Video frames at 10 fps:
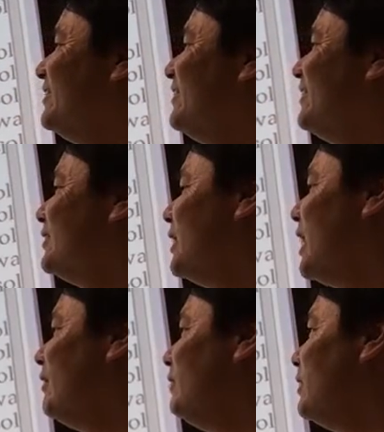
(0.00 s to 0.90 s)
What, do we
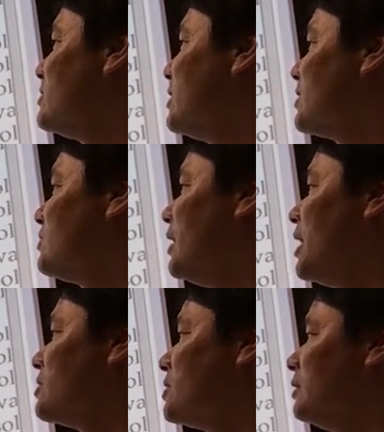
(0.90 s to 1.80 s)
have in this next
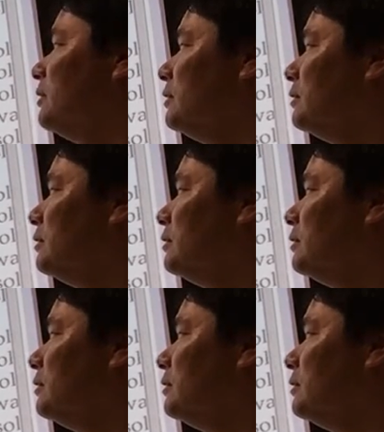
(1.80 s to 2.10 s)
reaction?